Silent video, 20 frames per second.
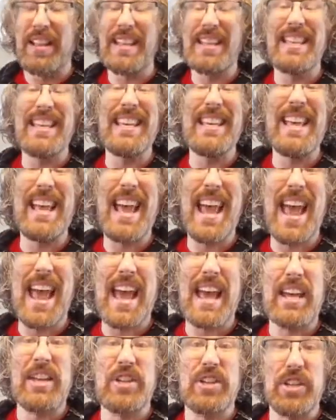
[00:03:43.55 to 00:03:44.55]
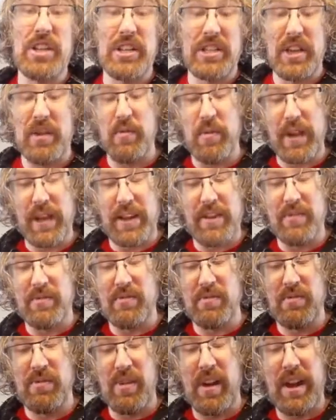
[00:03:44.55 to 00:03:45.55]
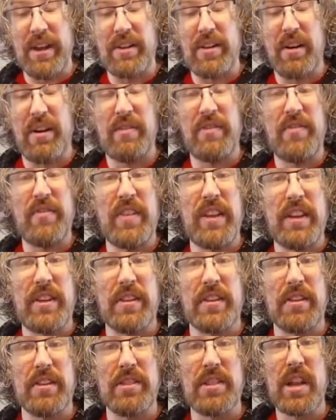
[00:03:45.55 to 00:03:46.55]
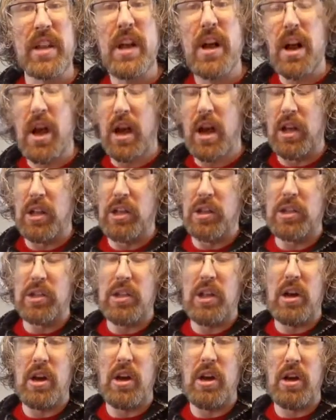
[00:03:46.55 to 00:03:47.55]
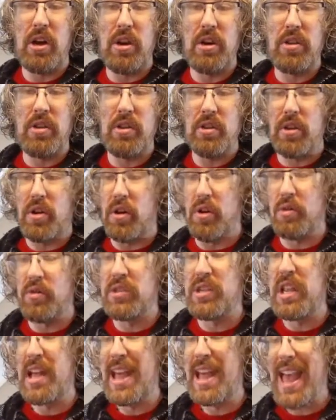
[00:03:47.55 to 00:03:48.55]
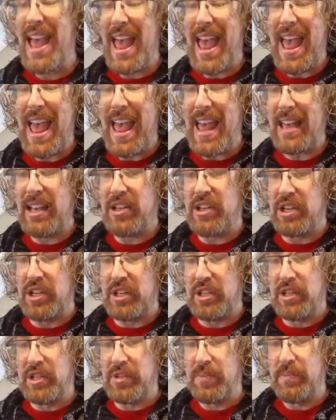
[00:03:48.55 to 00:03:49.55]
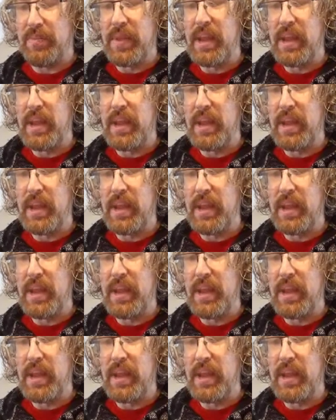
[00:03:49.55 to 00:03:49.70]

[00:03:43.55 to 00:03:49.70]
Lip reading: The edges, and we can run our fingers along those edges.